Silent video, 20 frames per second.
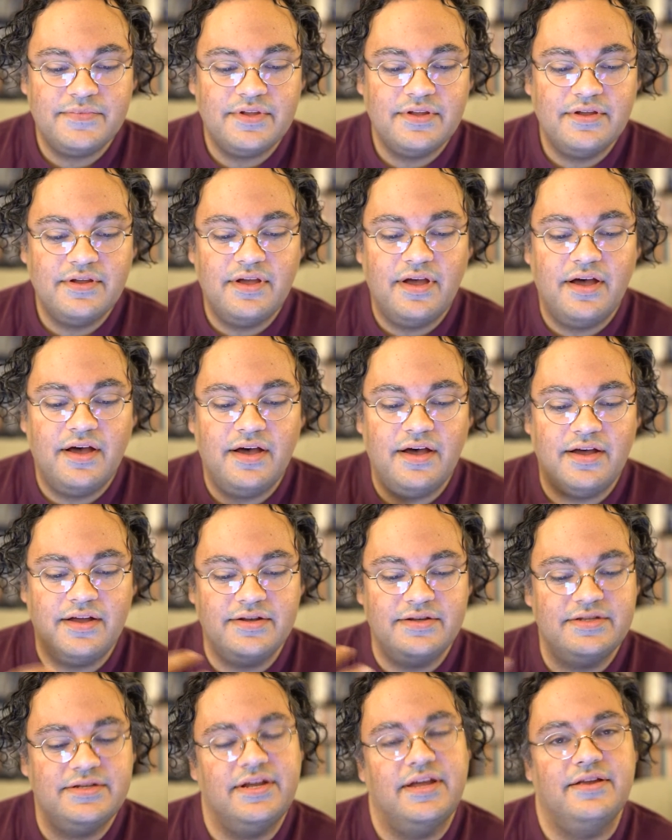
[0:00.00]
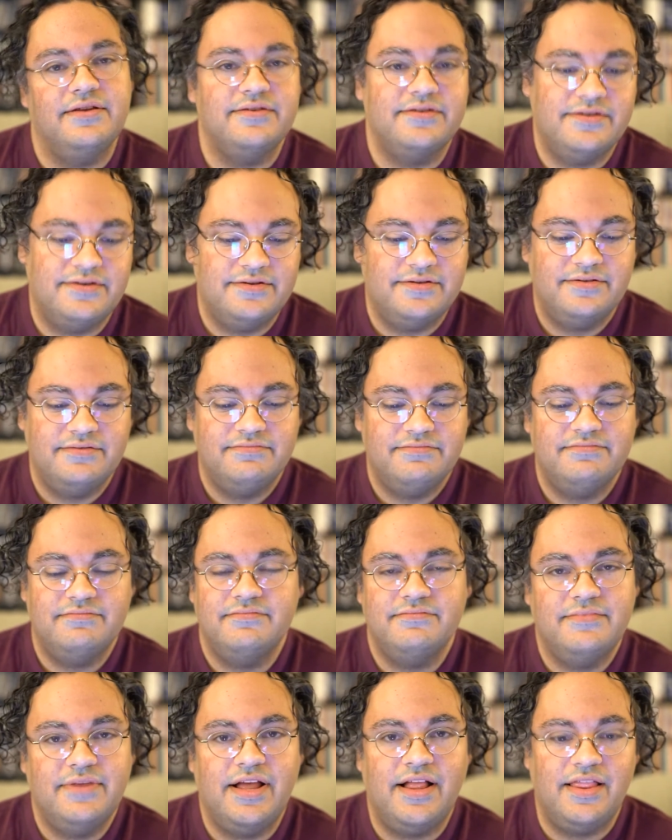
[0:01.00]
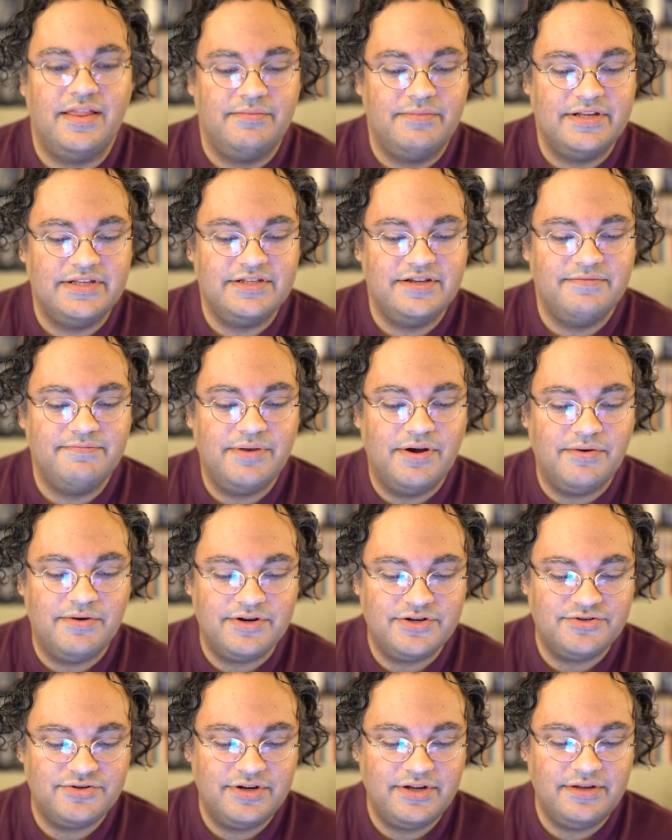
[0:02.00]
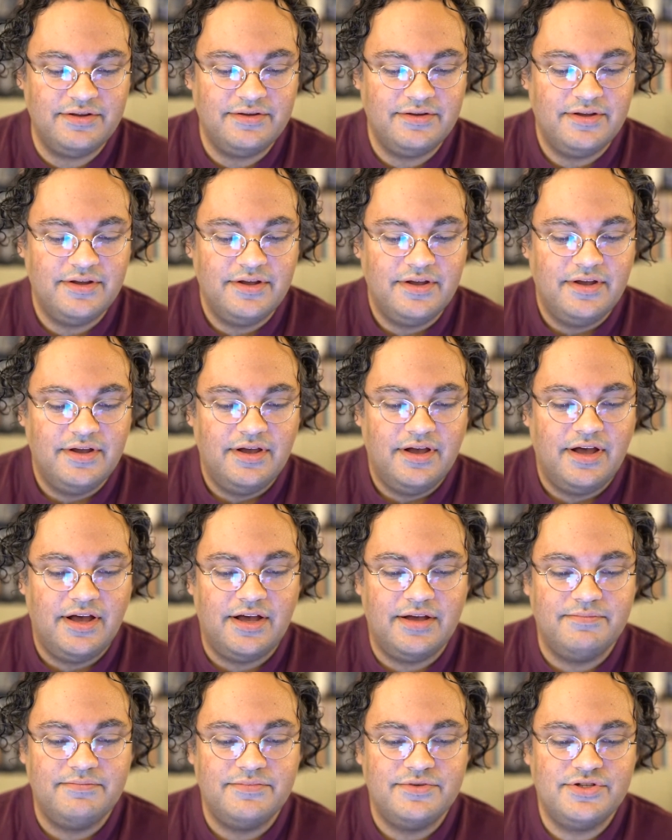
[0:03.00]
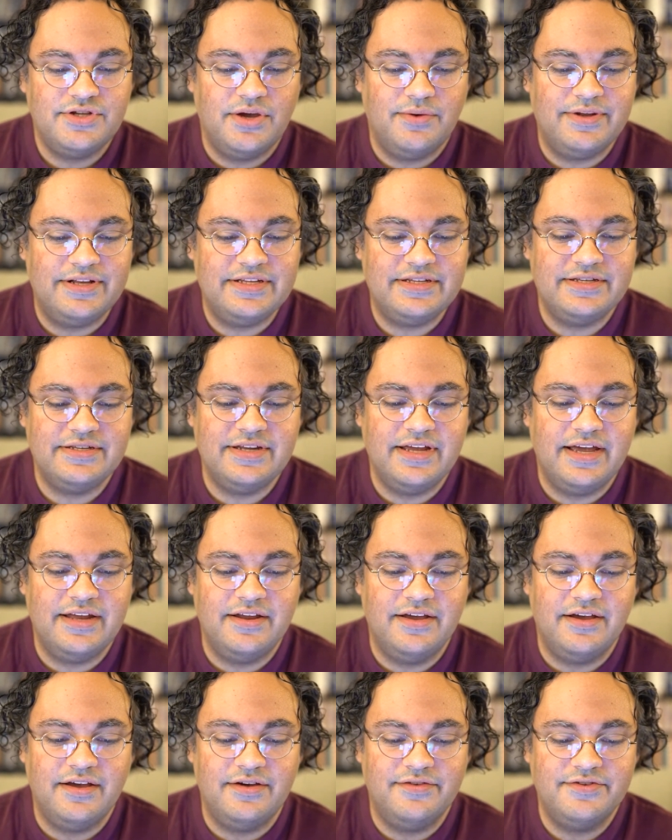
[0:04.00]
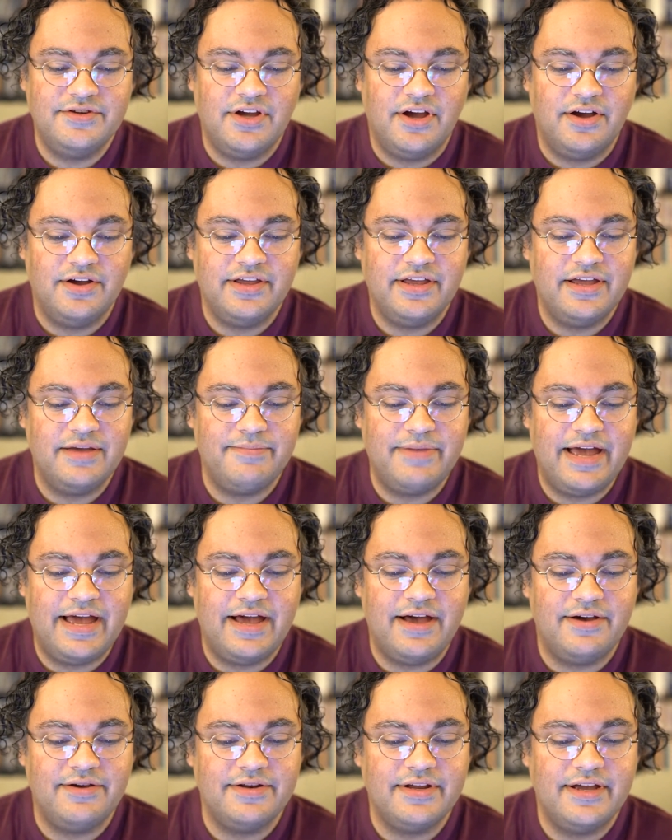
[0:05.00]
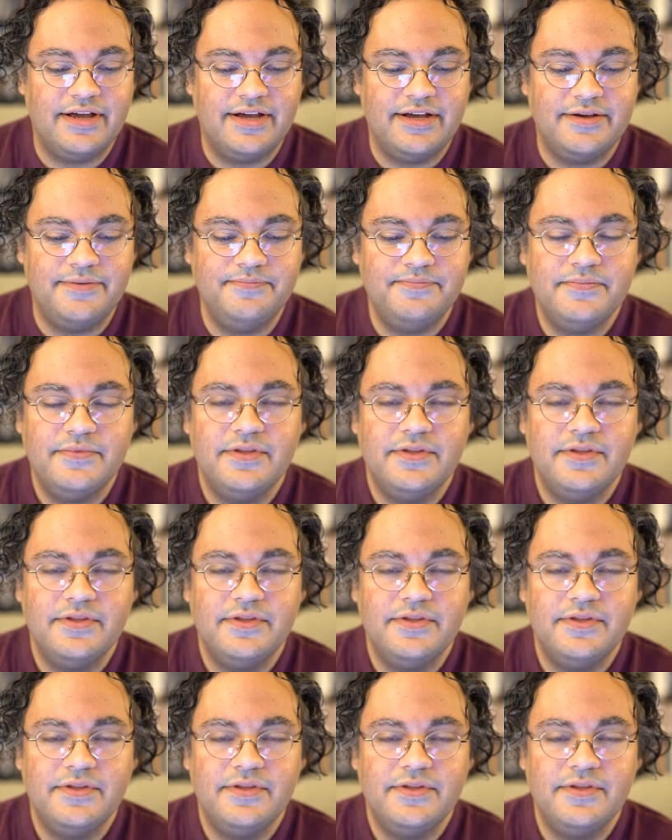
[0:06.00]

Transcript: content elements of poetry. So instead of talking about